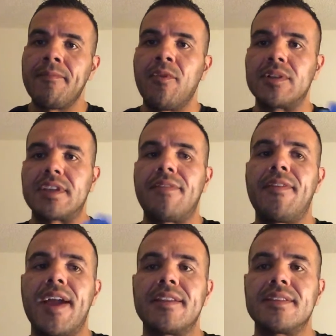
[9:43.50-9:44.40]
once I
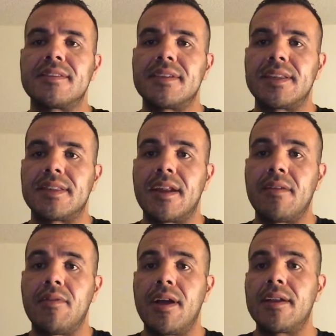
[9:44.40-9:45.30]
find the site that
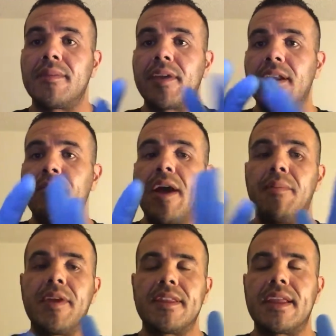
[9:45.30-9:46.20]
I want, I'm going to
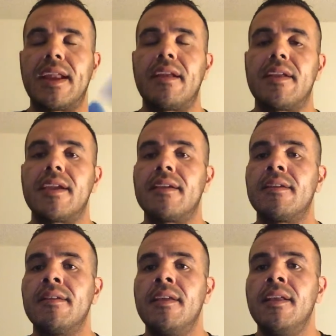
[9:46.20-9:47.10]
palpate that
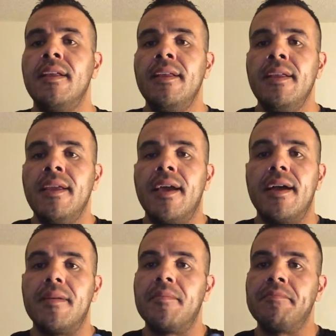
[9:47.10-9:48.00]
area,
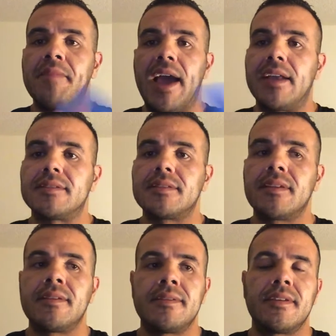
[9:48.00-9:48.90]

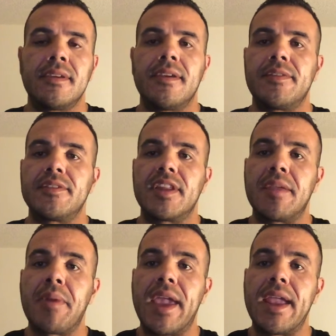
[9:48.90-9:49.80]
ask if there's
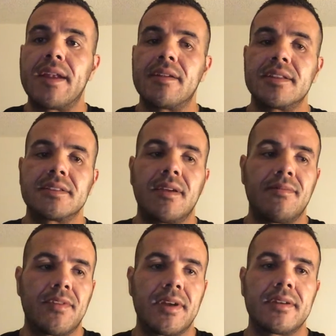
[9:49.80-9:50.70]
any pain or
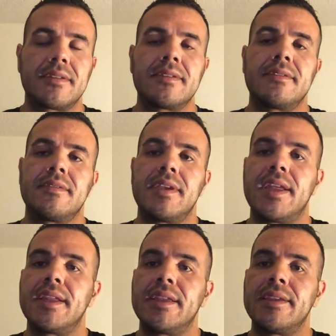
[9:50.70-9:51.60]
discomfort,
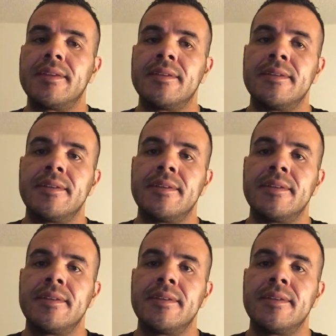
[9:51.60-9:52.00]
any